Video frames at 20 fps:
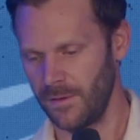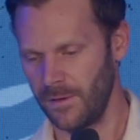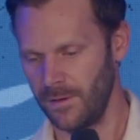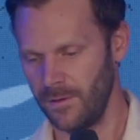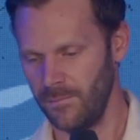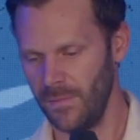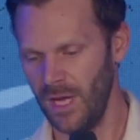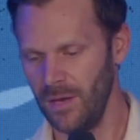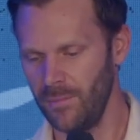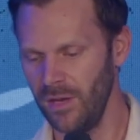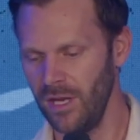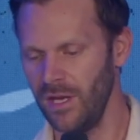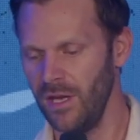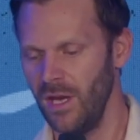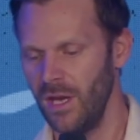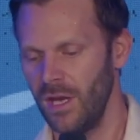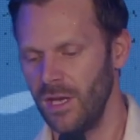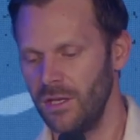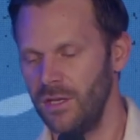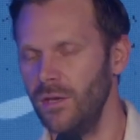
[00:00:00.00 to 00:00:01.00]
Maybe
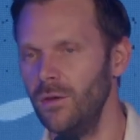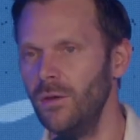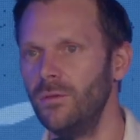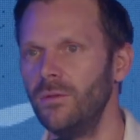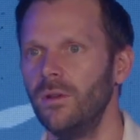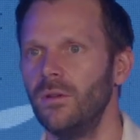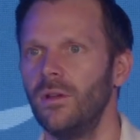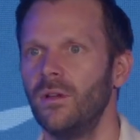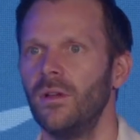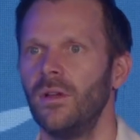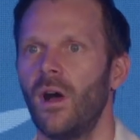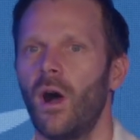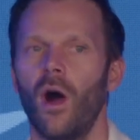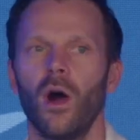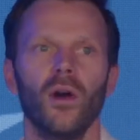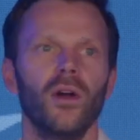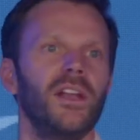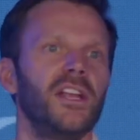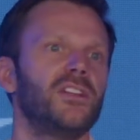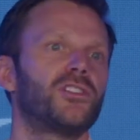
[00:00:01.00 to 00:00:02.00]
you
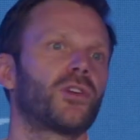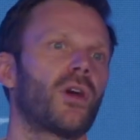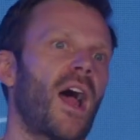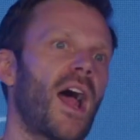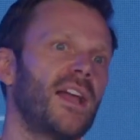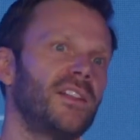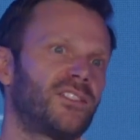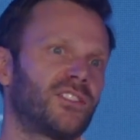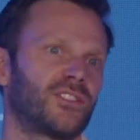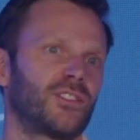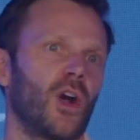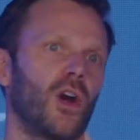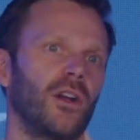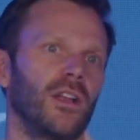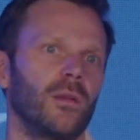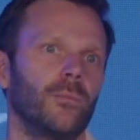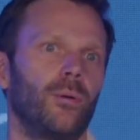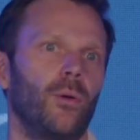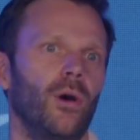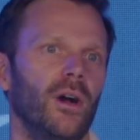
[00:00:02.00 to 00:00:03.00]
already tried
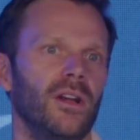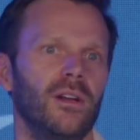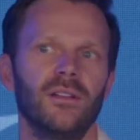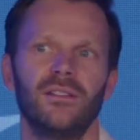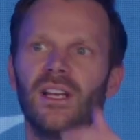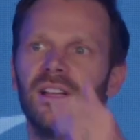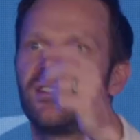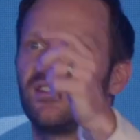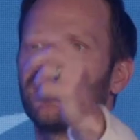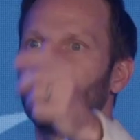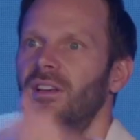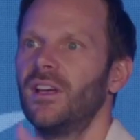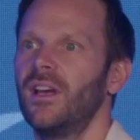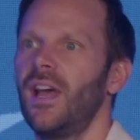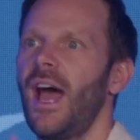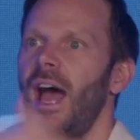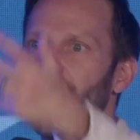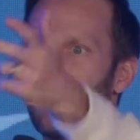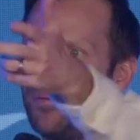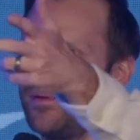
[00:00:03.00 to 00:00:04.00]
Starting Point, that's
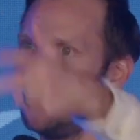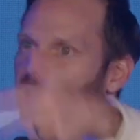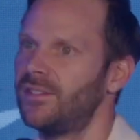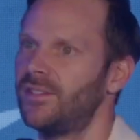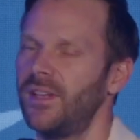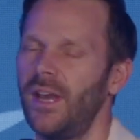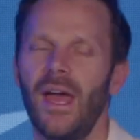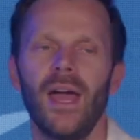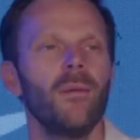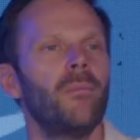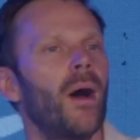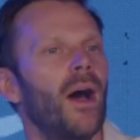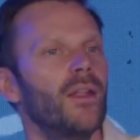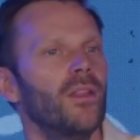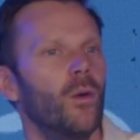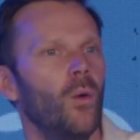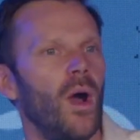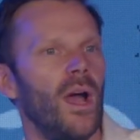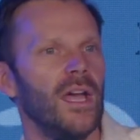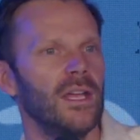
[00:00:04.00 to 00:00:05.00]
happening today, by
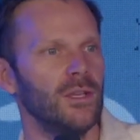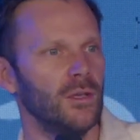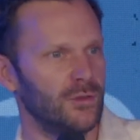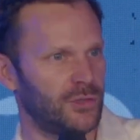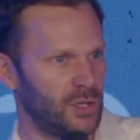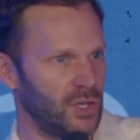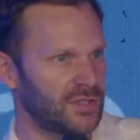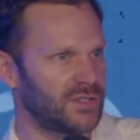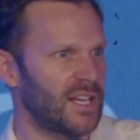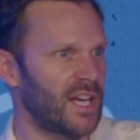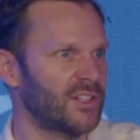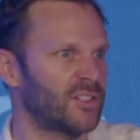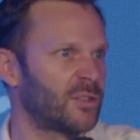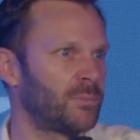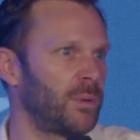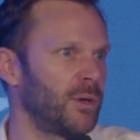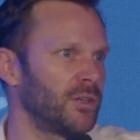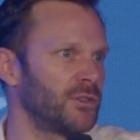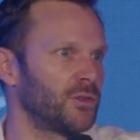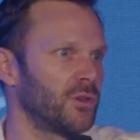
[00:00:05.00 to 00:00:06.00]
the way. You took that
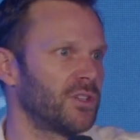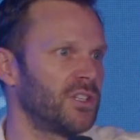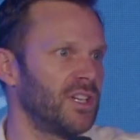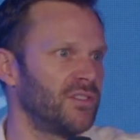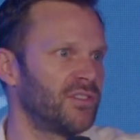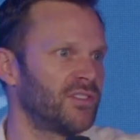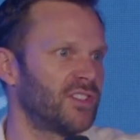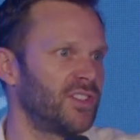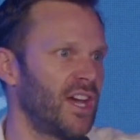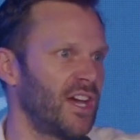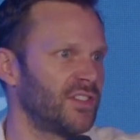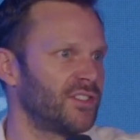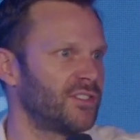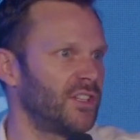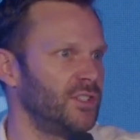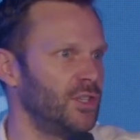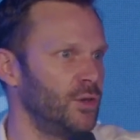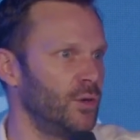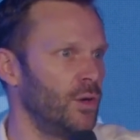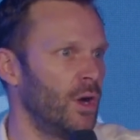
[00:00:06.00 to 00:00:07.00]
spiritual gifts test
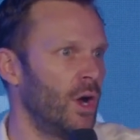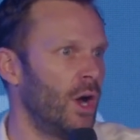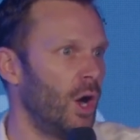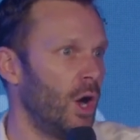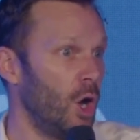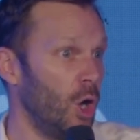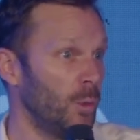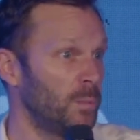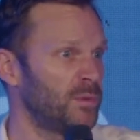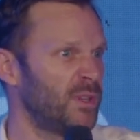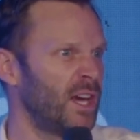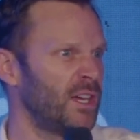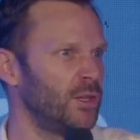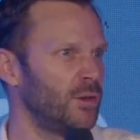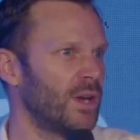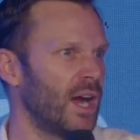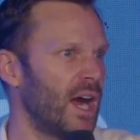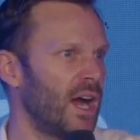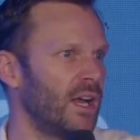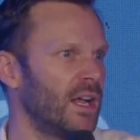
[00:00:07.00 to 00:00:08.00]
and you hoped that you
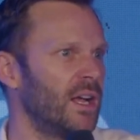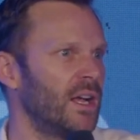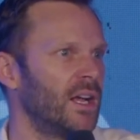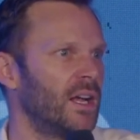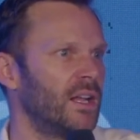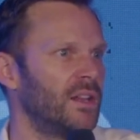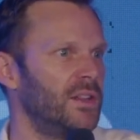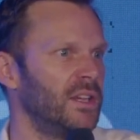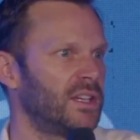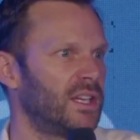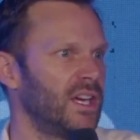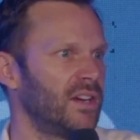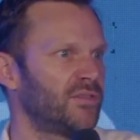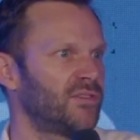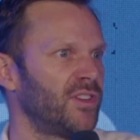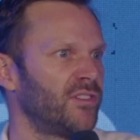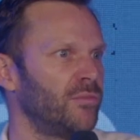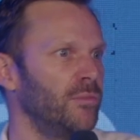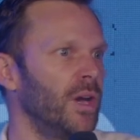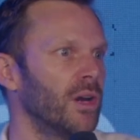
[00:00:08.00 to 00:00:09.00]
got the gift
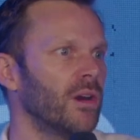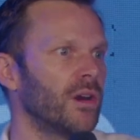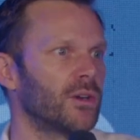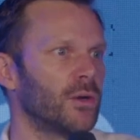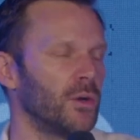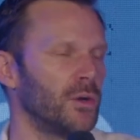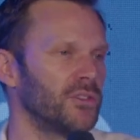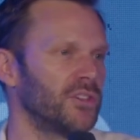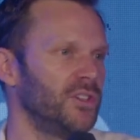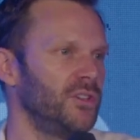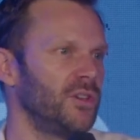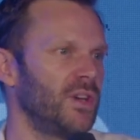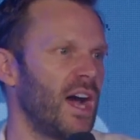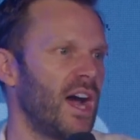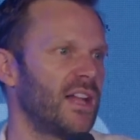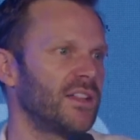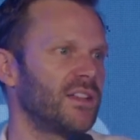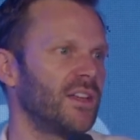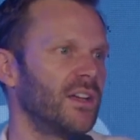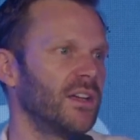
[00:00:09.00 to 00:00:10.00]
of miracles and you
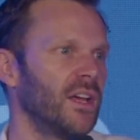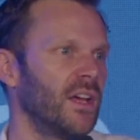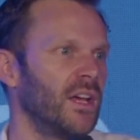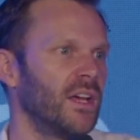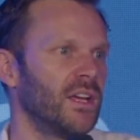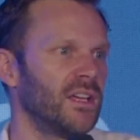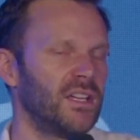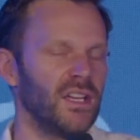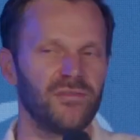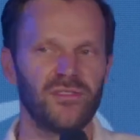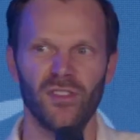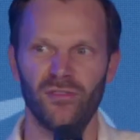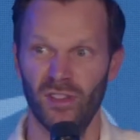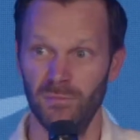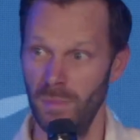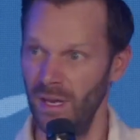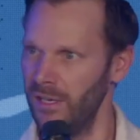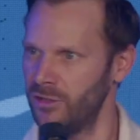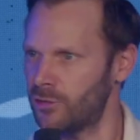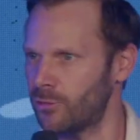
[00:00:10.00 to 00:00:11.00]
got the gift of
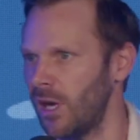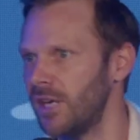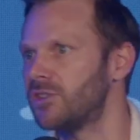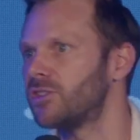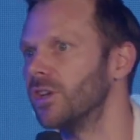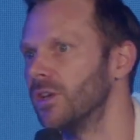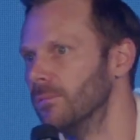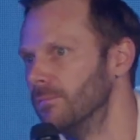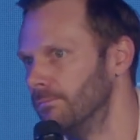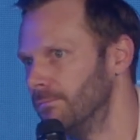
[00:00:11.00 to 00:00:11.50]
administration.